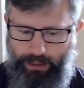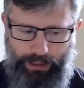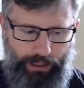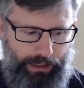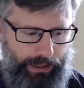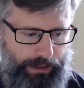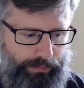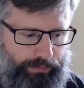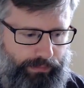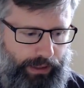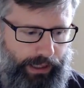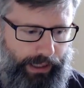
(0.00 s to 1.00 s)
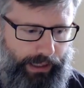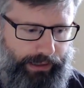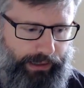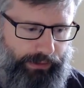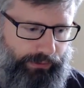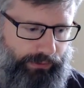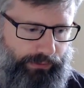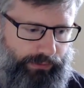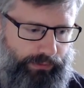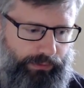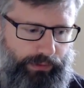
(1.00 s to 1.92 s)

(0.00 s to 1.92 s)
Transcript: and it's,